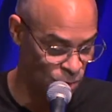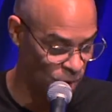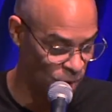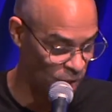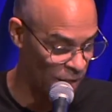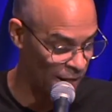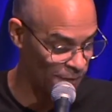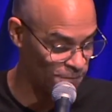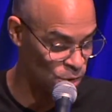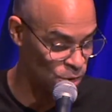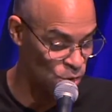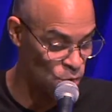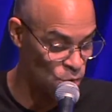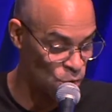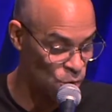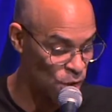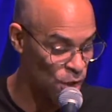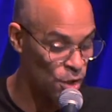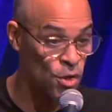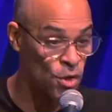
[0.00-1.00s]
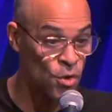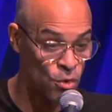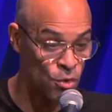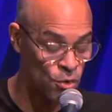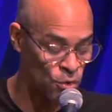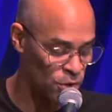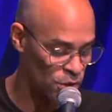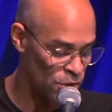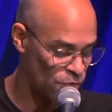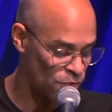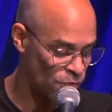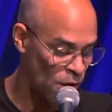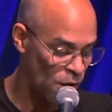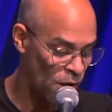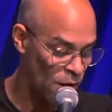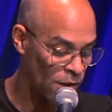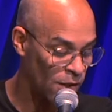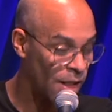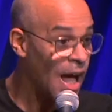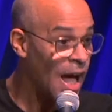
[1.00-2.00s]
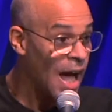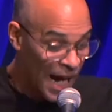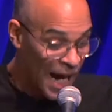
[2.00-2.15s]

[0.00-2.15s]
one afternoon in early fall,